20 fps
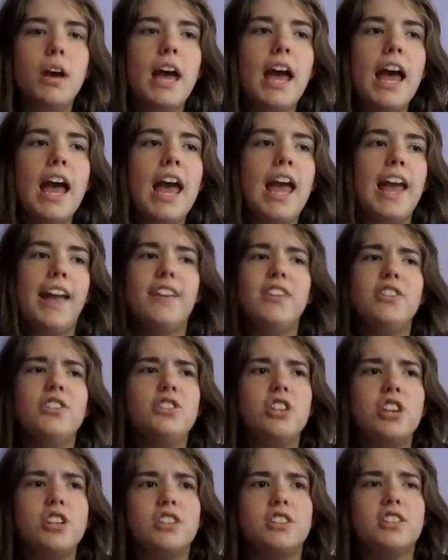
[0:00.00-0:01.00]
it's
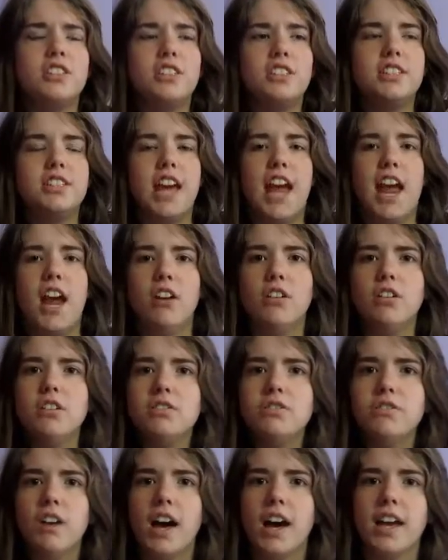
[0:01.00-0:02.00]
just
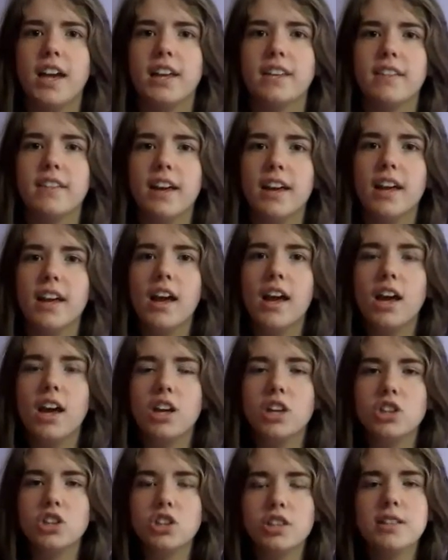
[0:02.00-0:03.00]
terrifying. Like,
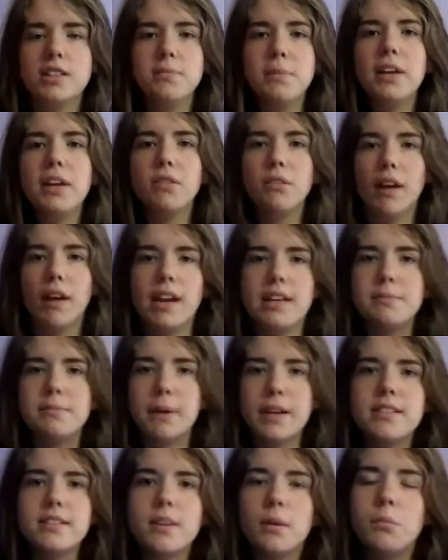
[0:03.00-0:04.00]
she's being raised by
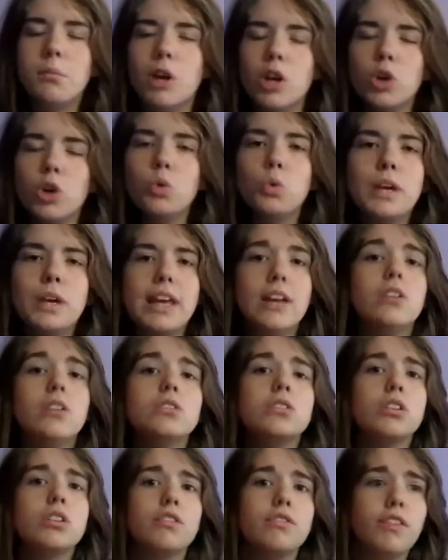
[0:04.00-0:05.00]
someone who killed her
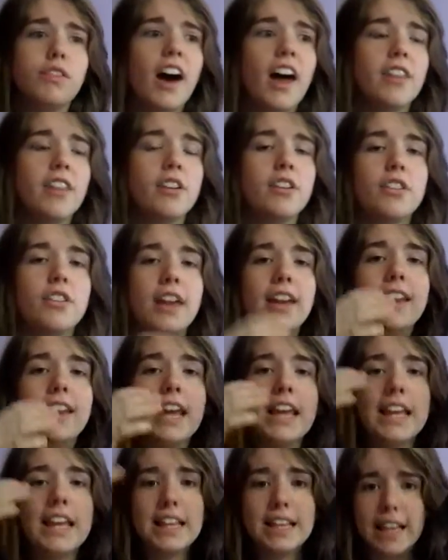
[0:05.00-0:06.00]
father, then like
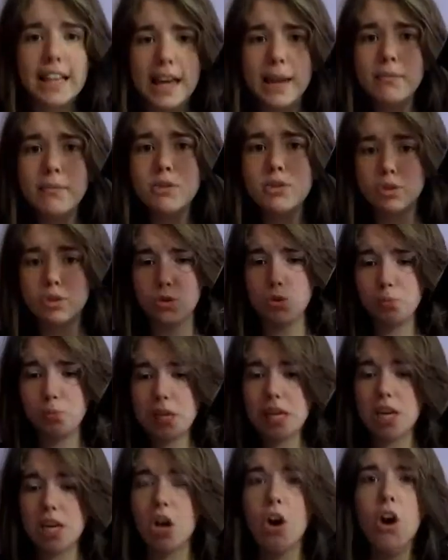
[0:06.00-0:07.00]
claims to be
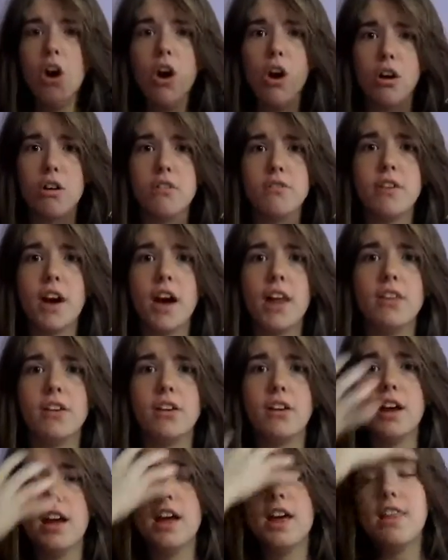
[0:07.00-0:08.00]
her father,
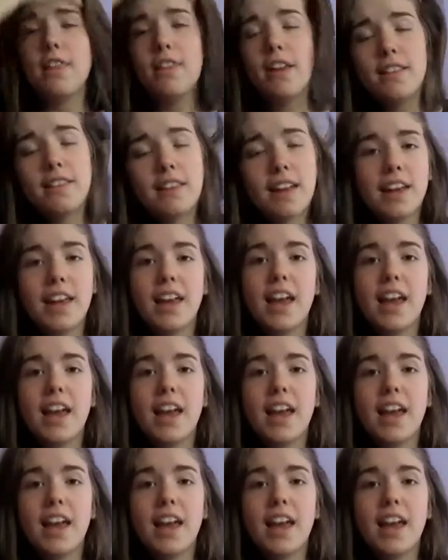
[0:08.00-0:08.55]
then like